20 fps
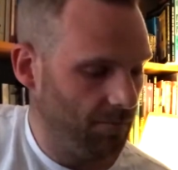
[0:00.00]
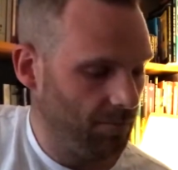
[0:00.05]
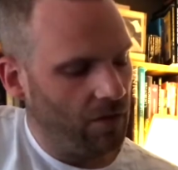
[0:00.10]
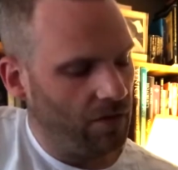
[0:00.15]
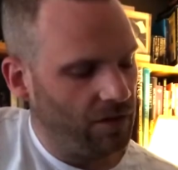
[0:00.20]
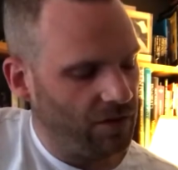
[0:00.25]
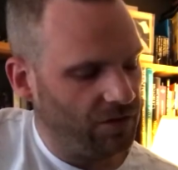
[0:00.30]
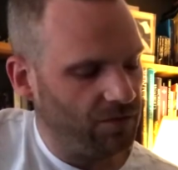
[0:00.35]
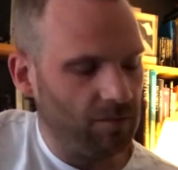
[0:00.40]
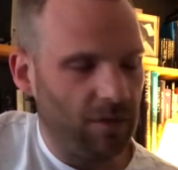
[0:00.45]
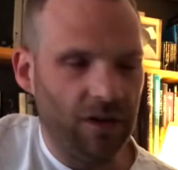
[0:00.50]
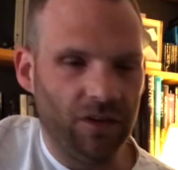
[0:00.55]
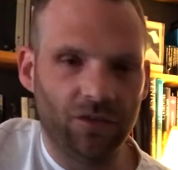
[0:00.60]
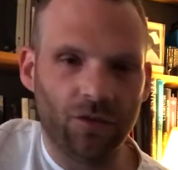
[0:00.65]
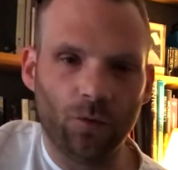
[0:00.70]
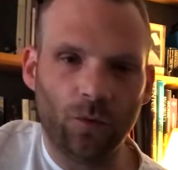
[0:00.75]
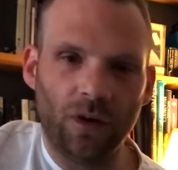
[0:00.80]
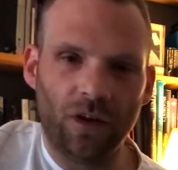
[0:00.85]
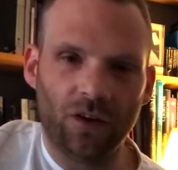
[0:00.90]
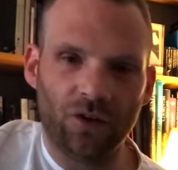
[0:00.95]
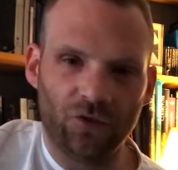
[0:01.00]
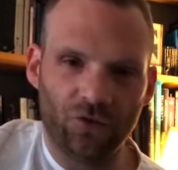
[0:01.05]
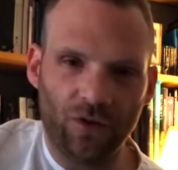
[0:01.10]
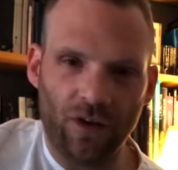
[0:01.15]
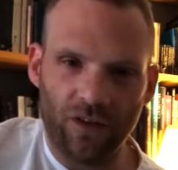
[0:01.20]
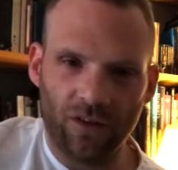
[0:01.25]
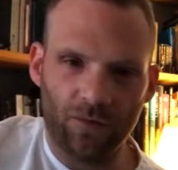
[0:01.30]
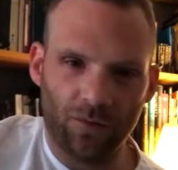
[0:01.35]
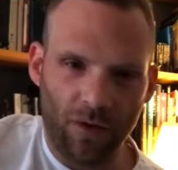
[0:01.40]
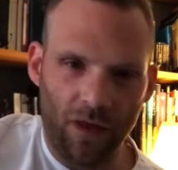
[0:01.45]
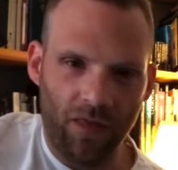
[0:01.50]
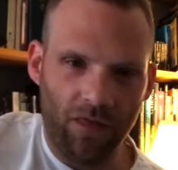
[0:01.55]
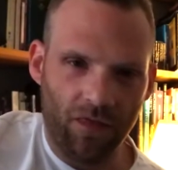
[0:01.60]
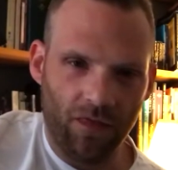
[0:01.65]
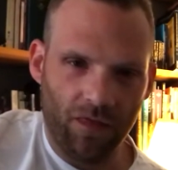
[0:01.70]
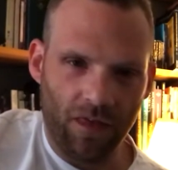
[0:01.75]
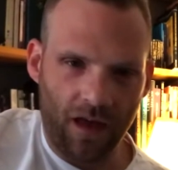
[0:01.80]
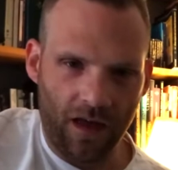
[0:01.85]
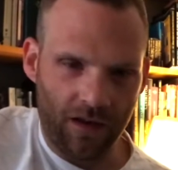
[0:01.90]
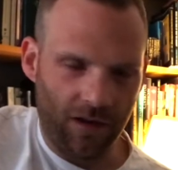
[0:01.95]
This means that we can transplant
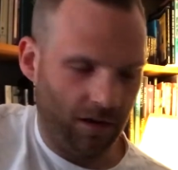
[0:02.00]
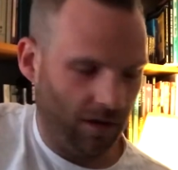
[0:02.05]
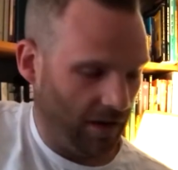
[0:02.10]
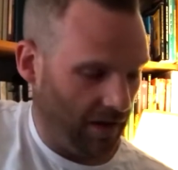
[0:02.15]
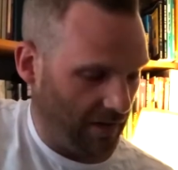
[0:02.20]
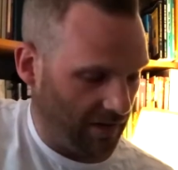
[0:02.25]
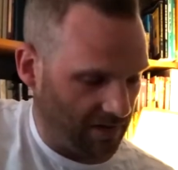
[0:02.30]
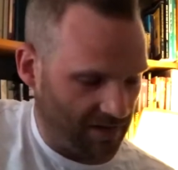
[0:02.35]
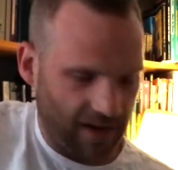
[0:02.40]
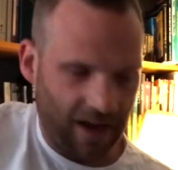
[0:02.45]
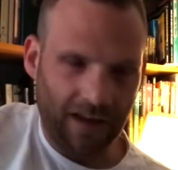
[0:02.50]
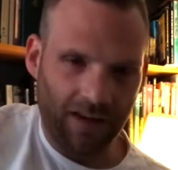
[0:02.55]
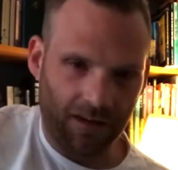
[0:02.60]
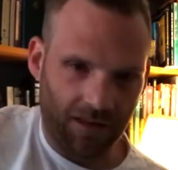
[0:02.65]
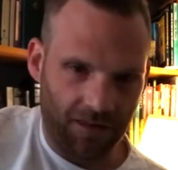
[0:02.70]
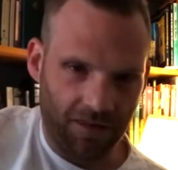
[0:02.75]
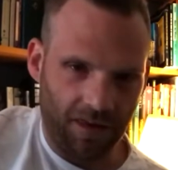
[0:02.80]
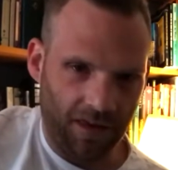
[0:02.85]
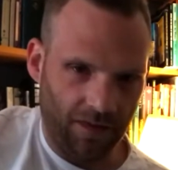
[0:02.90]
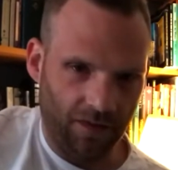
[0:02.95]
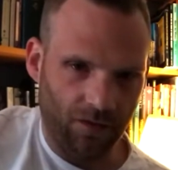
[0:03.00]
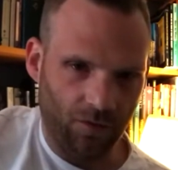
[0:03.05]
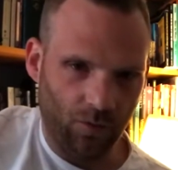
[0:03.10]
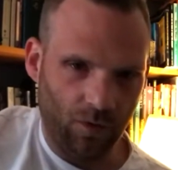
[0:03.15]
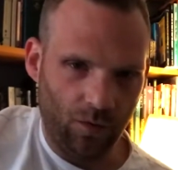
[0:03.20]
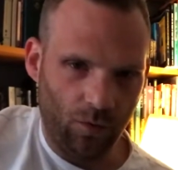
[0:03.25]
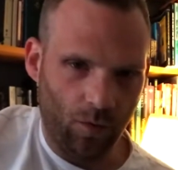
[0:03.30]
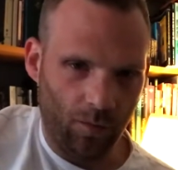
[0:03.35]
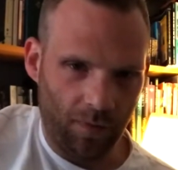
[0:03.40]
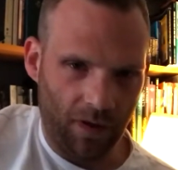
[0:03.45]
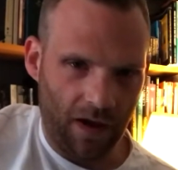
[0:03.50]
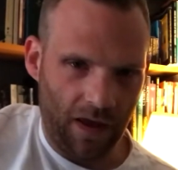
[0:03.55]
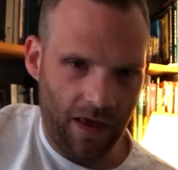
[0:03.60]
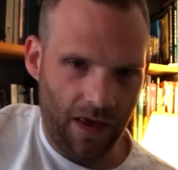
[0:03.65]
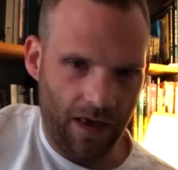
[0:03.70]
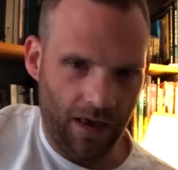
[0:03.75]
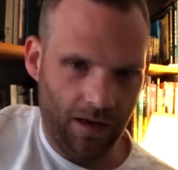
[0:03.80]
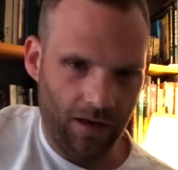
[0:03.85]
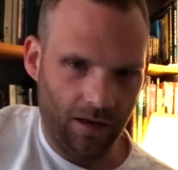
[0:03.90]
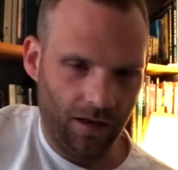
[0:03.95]
that exact thing that we were
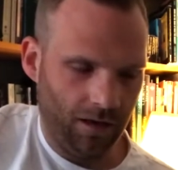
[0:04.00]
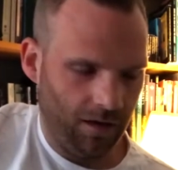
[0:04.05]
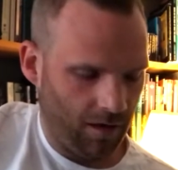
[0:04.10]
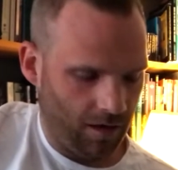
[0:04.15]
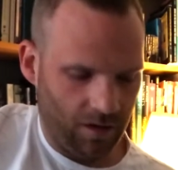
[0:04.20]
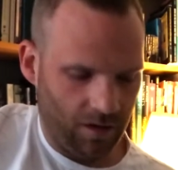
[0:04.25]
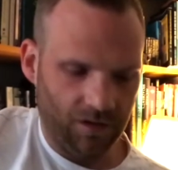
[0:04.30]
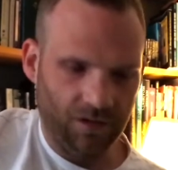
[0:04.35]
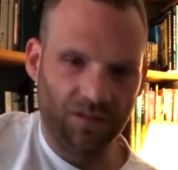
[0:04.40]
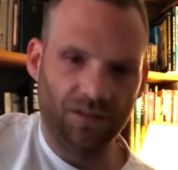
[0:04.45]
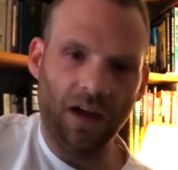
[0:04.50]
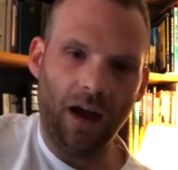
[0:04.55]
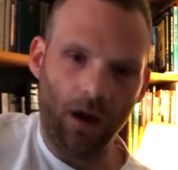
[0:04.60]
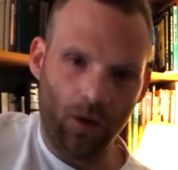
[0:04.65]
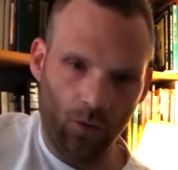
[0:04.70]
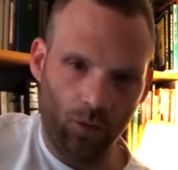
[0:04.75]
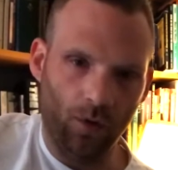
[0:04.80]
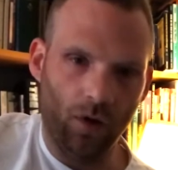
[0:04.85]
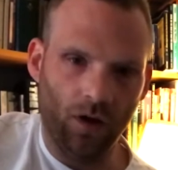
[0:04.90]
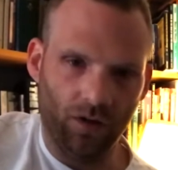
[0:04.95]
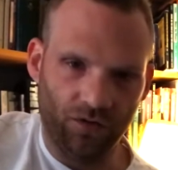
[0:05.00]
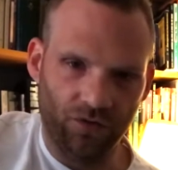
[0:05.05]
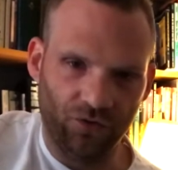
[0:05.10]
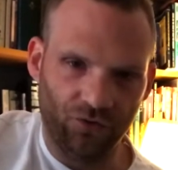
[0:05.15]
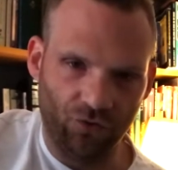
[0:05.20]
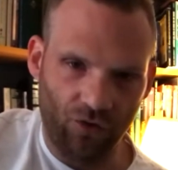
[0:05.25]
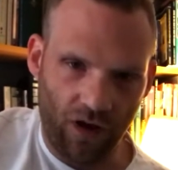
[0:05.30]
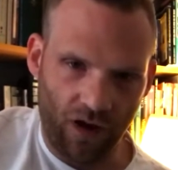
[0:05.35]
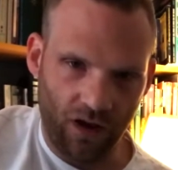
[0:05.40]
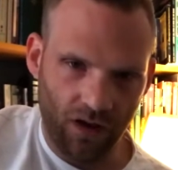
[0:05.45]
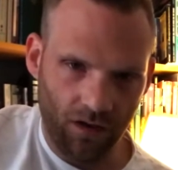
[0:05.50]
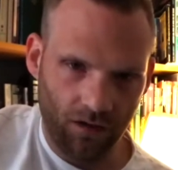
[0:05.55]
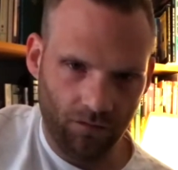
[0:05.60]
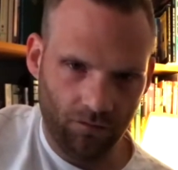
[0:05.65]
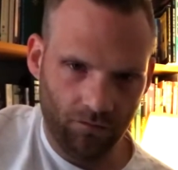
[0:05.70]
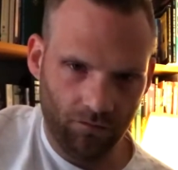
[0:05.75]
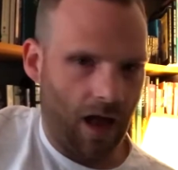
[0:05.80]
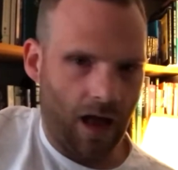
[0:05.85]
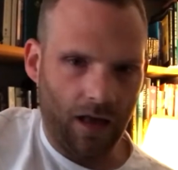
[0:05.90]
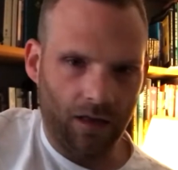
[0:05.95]
playing down a string,
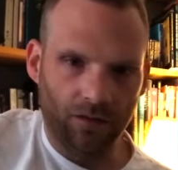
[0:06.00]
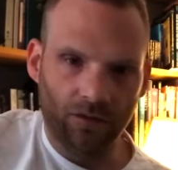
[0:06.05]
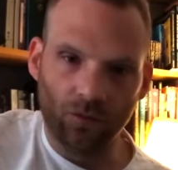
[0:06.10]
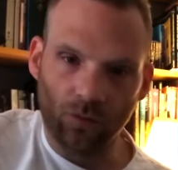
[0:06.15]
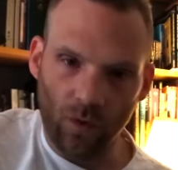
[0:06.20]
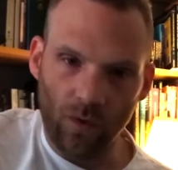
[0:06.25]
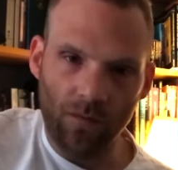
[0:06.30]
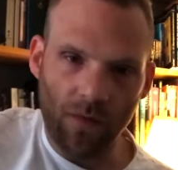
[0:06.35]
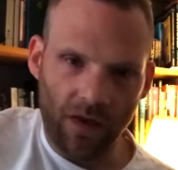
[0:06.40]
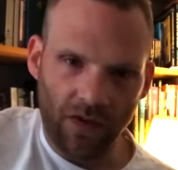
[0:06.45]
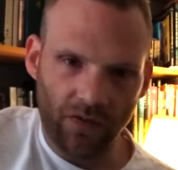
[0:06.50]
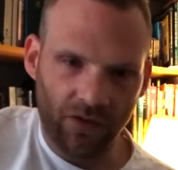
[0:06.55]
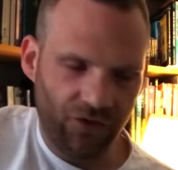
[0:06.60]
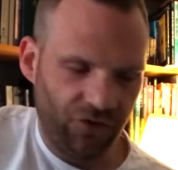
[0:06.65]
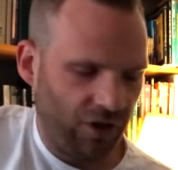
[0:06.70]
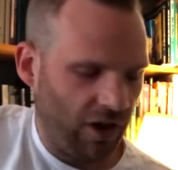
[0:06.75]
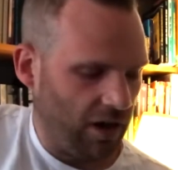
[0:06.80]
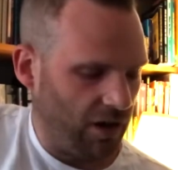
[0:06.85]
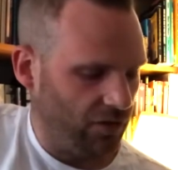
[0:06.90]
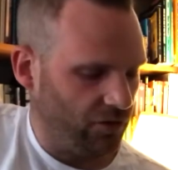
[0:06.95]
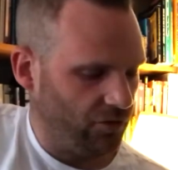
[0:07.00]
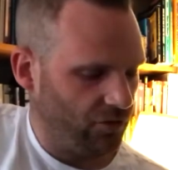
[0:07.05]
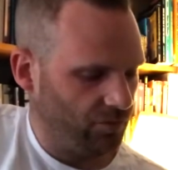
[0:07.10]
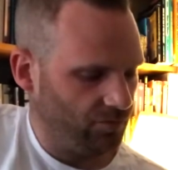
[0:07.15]
and we make the change.